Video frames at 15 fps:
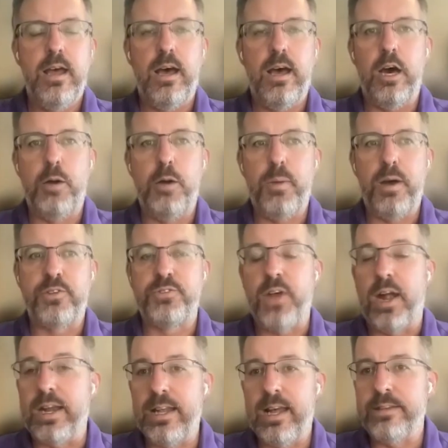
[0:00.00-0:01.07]

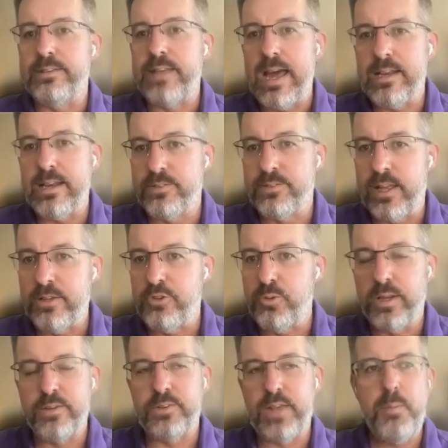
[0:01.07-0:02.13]
assign it a data set to
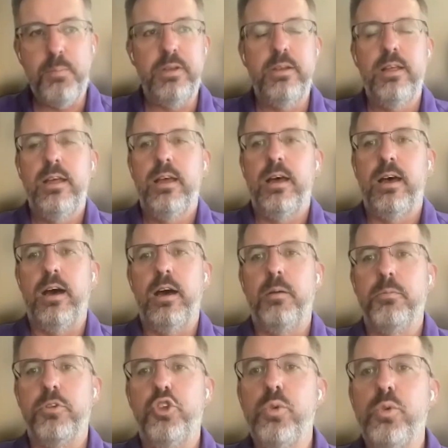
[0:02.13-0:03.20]
examine.
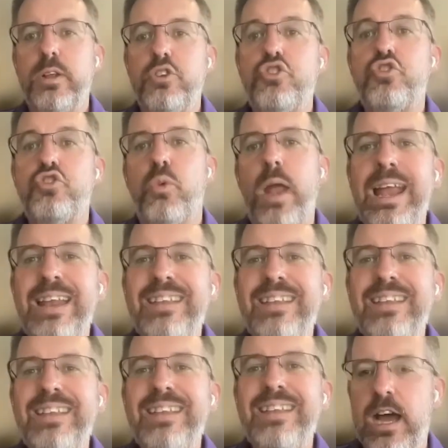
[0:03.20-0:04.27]
You can train
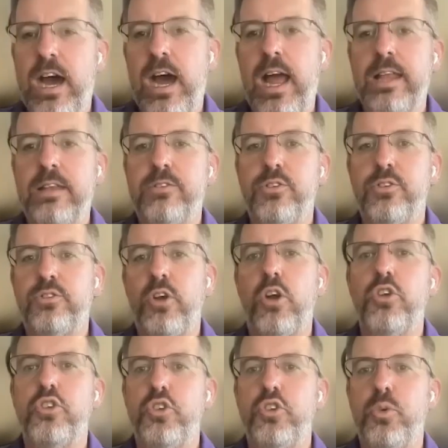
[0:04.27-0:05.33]
the AI to
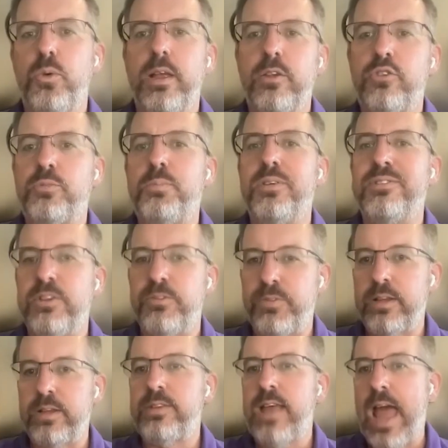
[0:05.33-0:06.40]
start doing
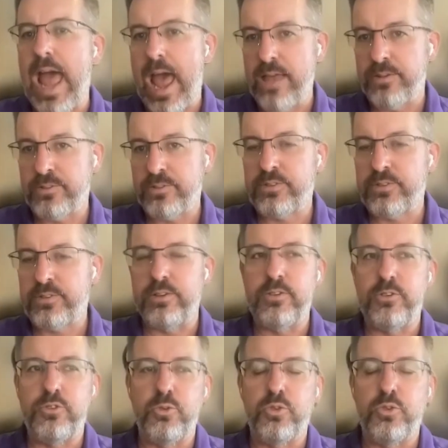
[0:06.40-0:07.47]
specific tasks and to
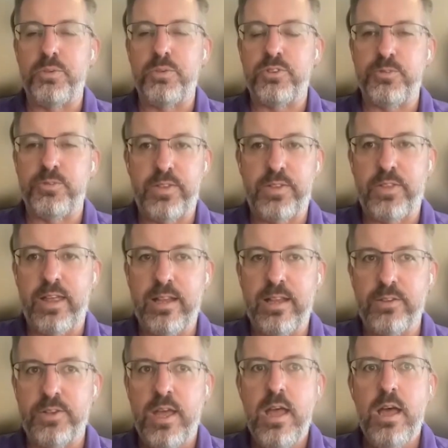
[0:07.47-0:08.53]
do specific
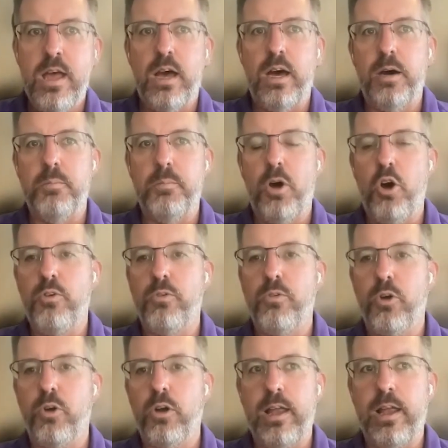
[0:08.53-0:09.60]
things
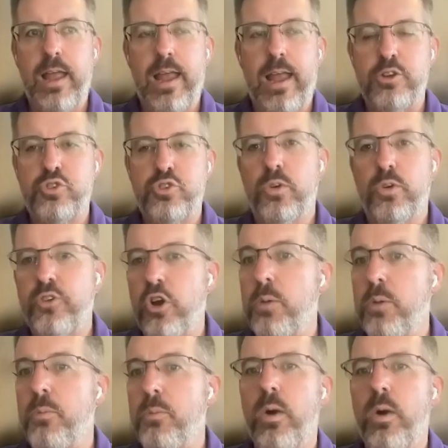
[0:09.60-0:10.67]
over a short
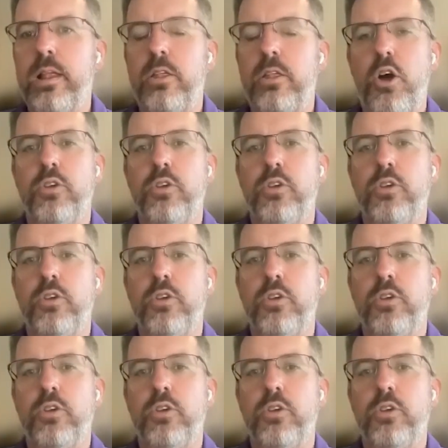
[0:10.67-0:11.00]
term or a long